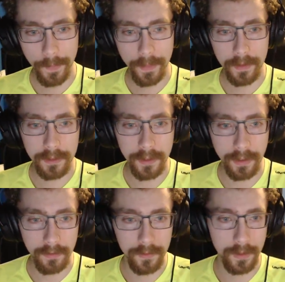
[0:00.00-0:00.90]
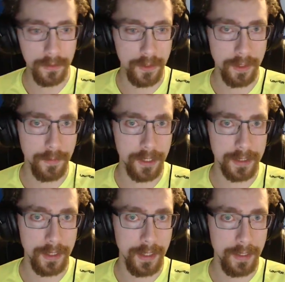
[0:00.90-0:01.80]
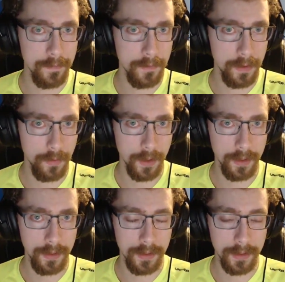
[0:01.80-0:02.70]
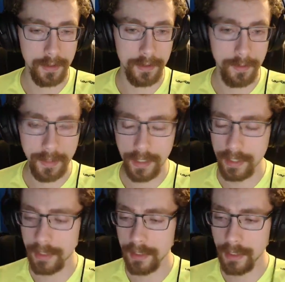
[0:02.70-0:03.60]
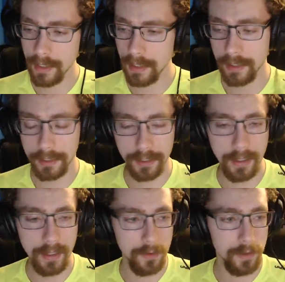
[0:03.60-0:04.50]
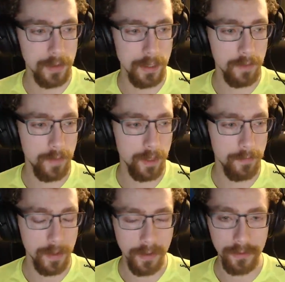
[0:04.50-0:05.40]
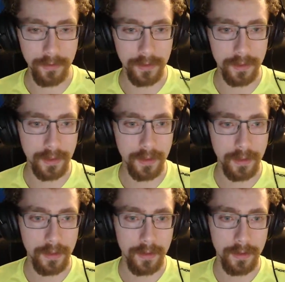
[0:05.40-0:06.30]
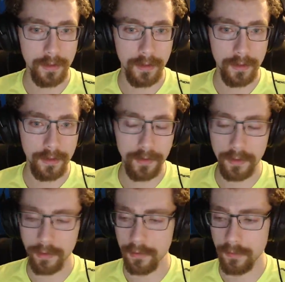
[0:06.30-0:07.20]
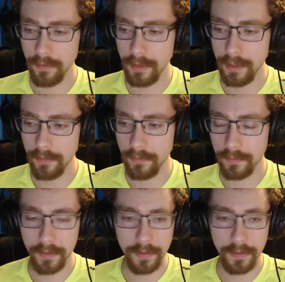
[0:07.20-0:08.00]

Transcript: So Trump's trying to protect everyone in the country. My gosh, how could that have been opposed? Good grief.